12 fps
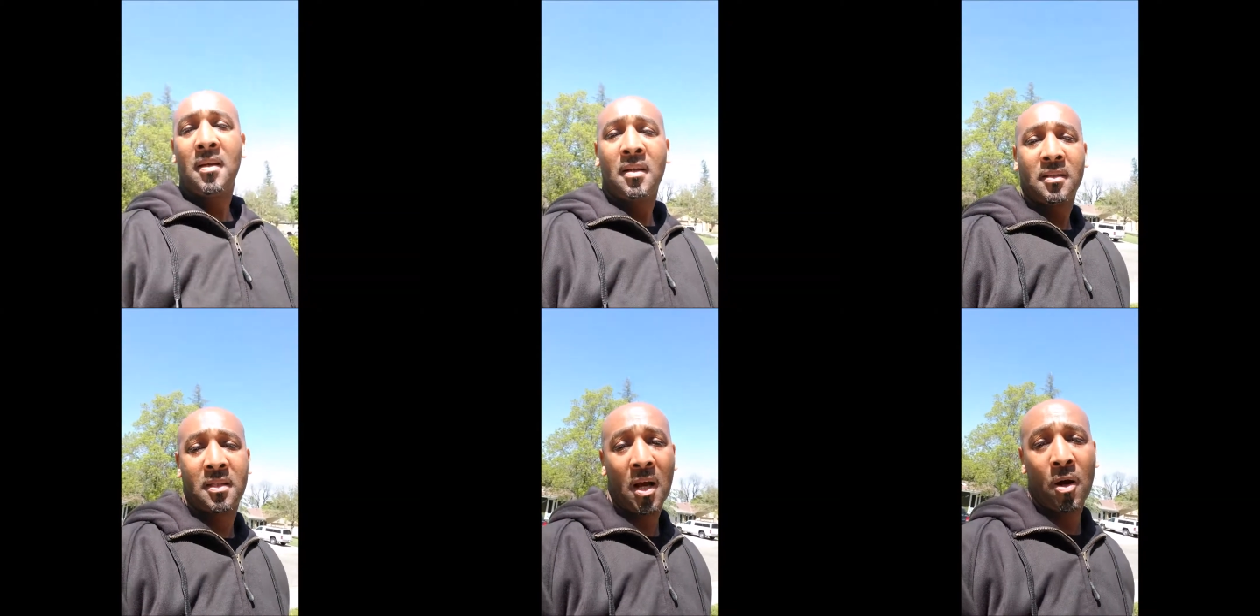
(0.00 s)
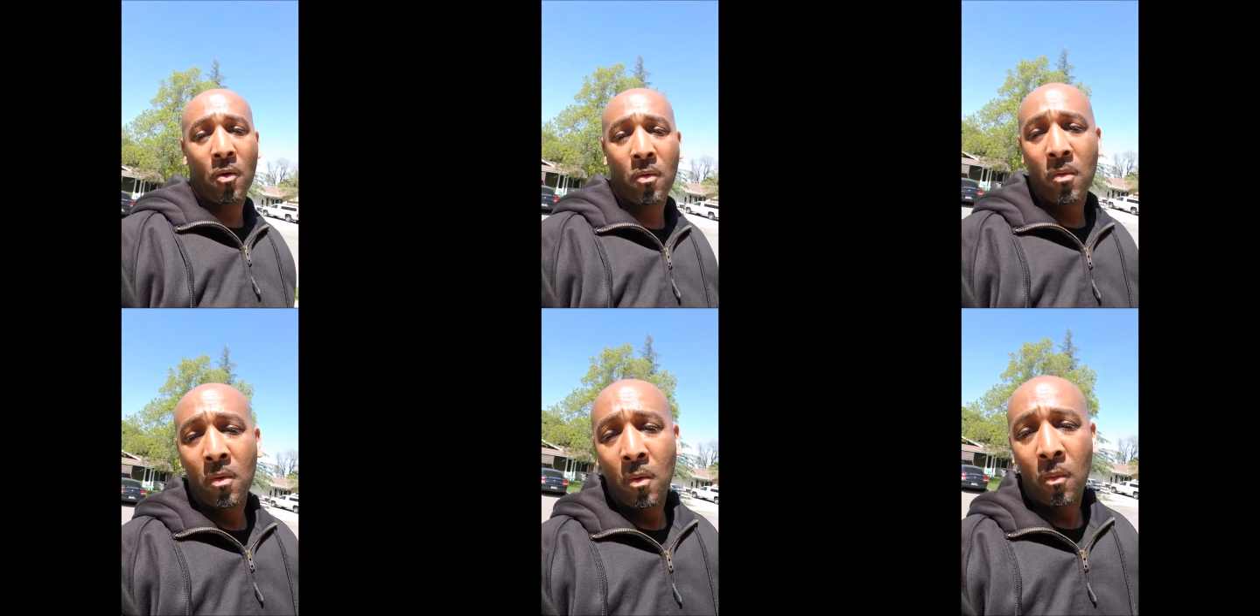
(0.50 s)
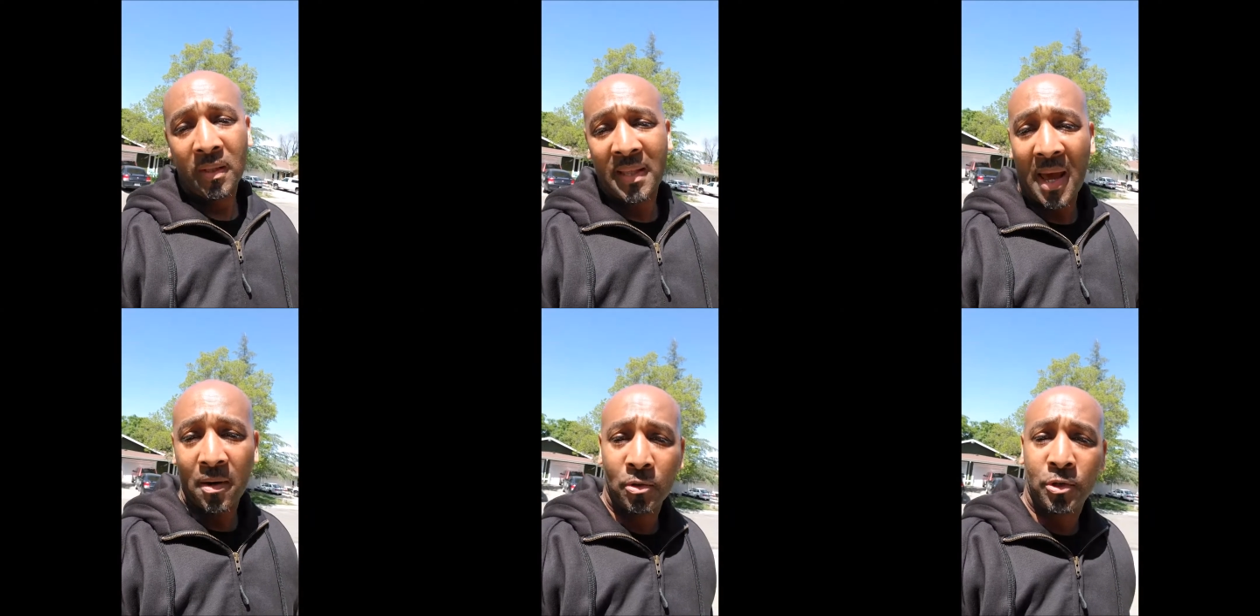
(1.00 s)
So what
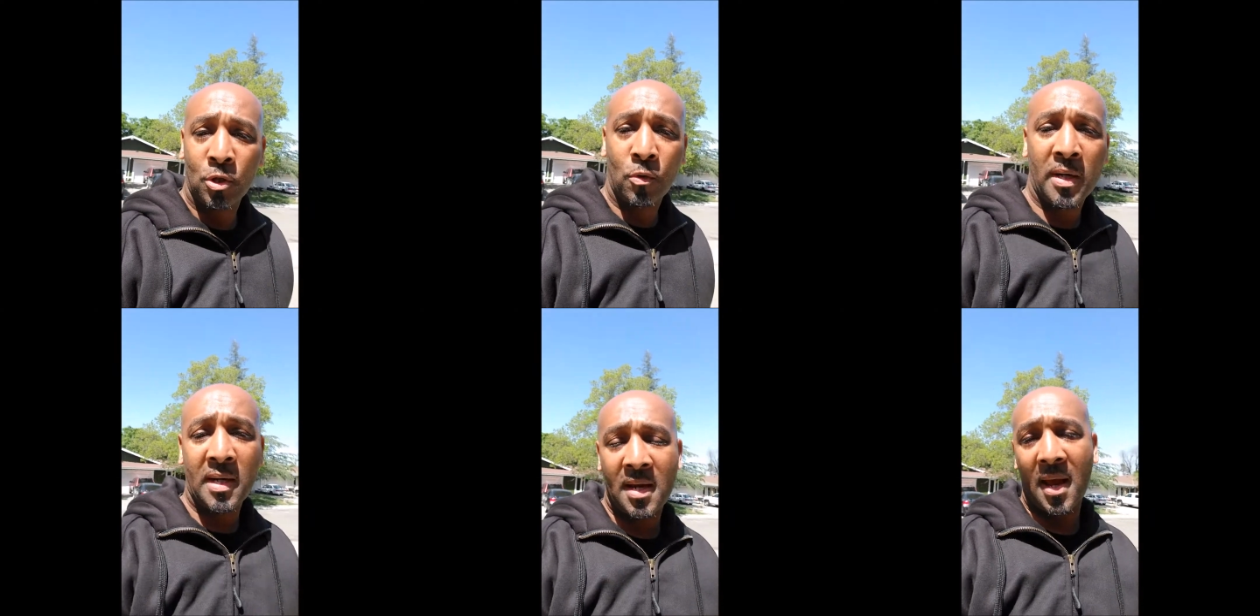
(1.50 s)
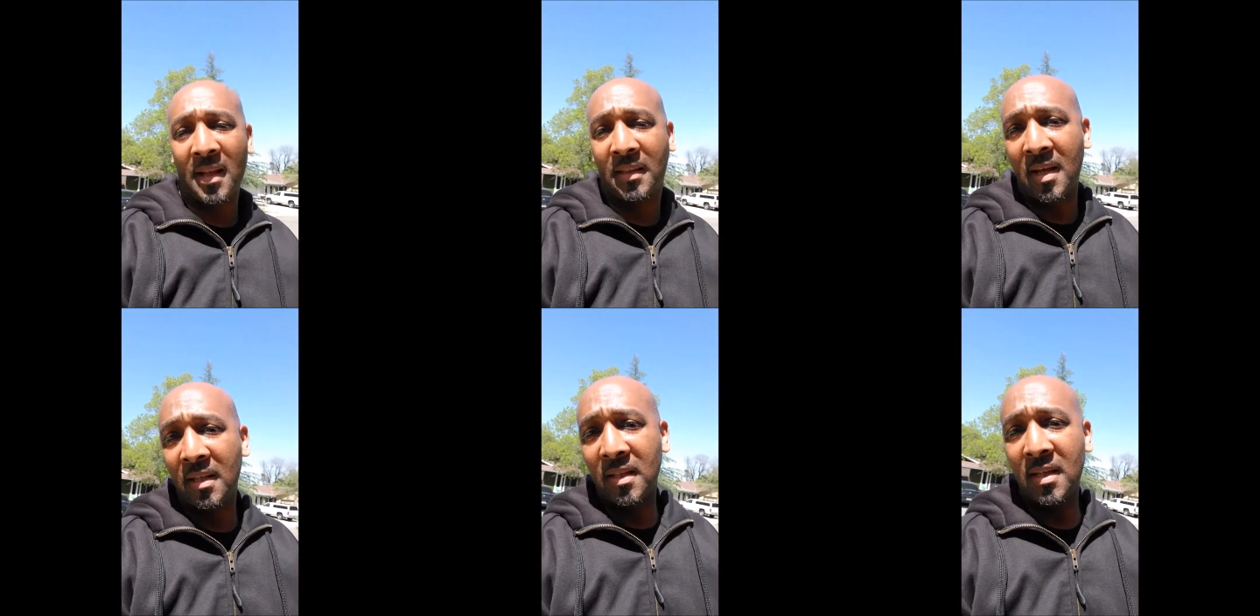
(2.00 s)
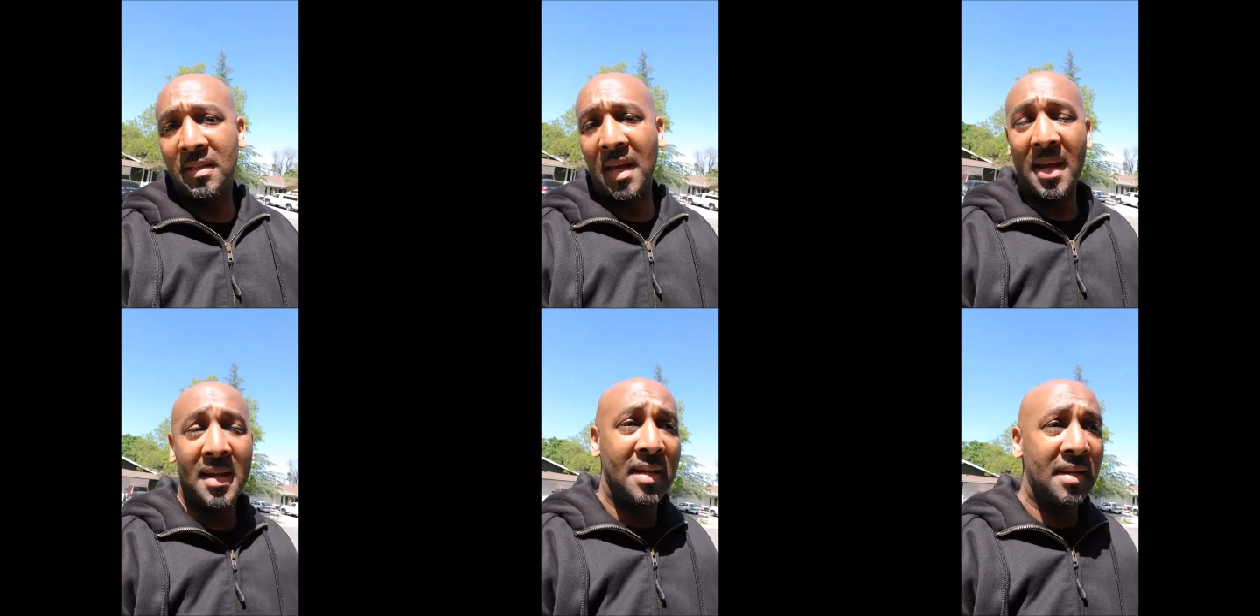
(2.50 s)
that'll do at the end of the
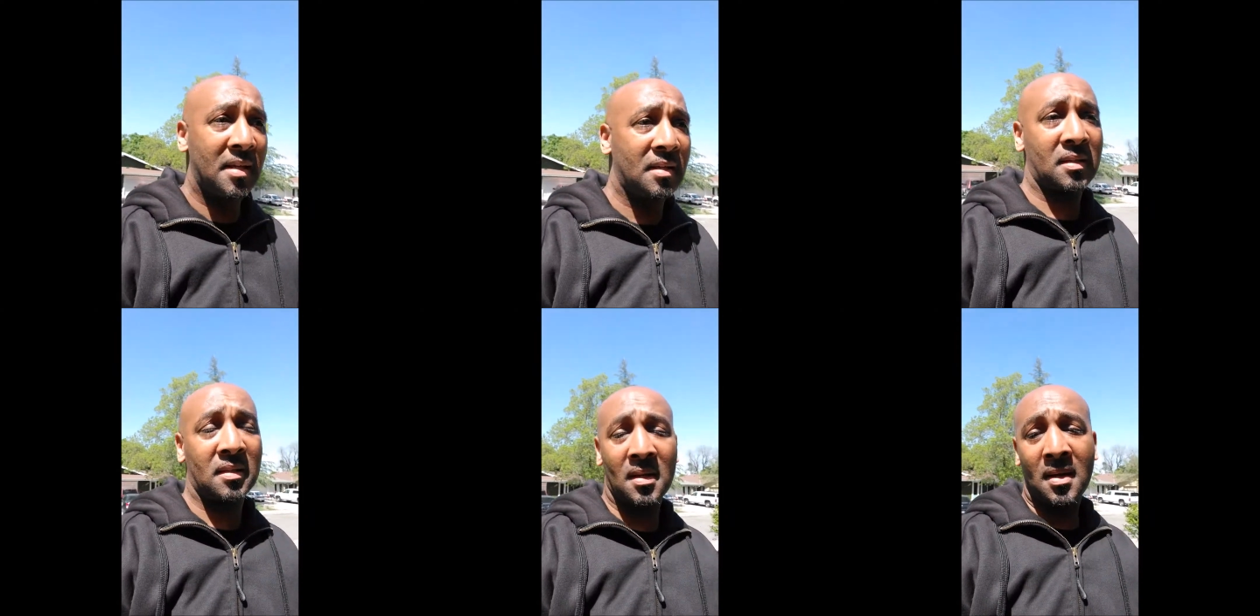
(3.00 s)
day is,